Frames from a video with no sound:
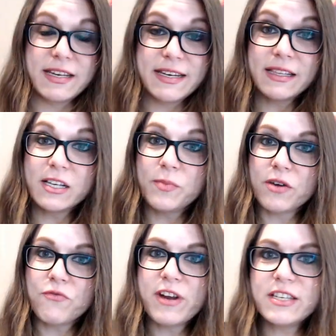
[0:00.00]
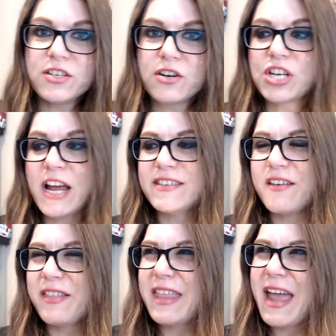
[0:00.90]
a little bit of research, I saw
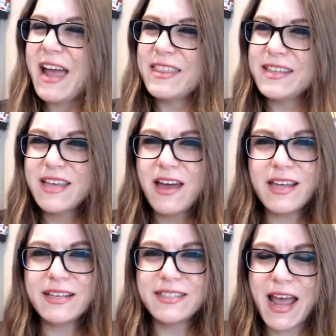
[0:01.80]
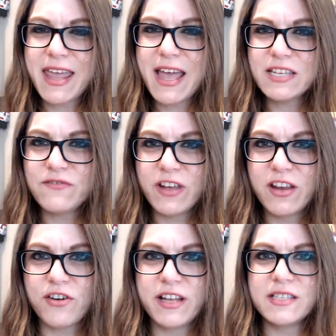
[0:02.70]
that they had these kind of like die-cast
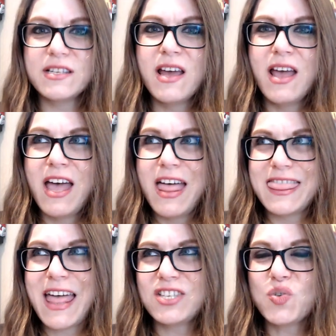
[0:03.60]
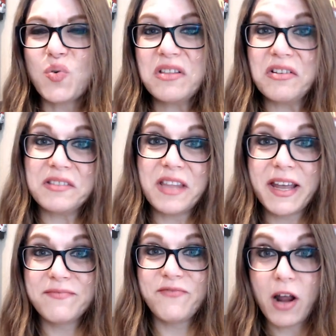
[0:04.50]
figurines that sort of looked
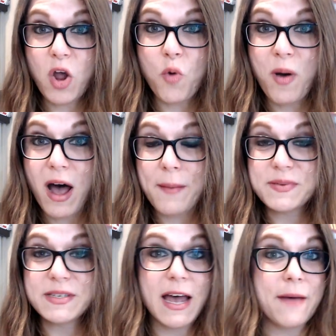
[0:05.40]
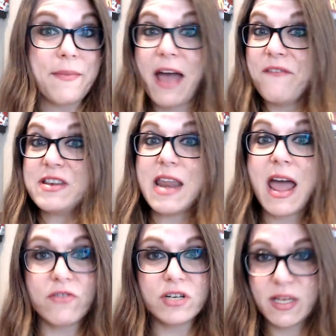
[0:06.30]
like Funko Pops. Um, I've
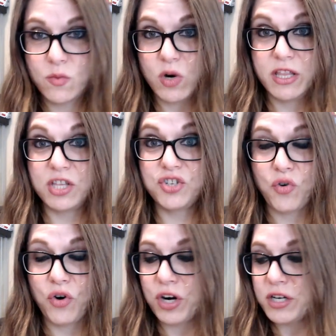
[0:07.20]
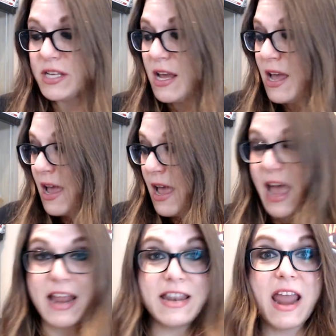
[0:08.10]
never seen one in the stores,
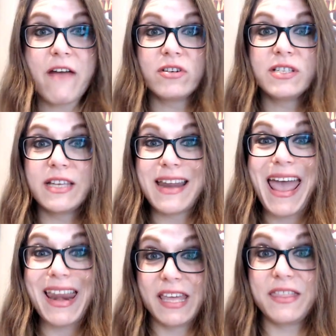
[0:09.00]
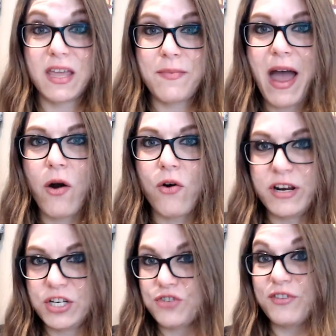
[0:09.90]
never seen anything Power
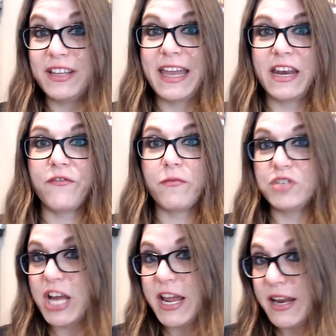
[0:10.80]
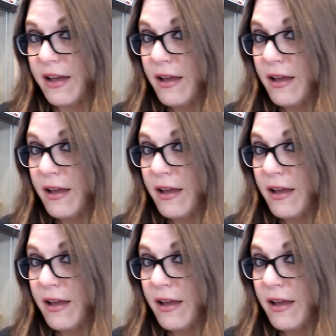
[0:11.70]
Rangers related from Jada.